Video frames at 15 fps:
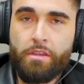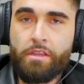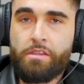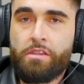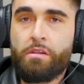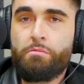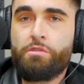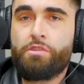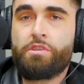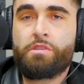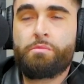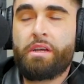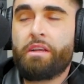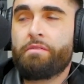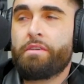these numbers
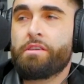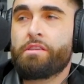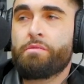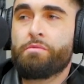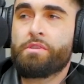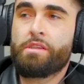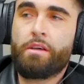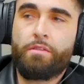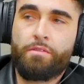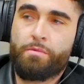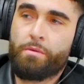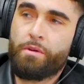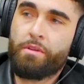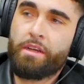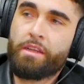just manifest themselves,
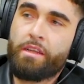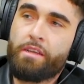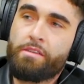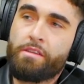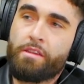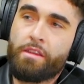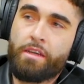bro? Like that's the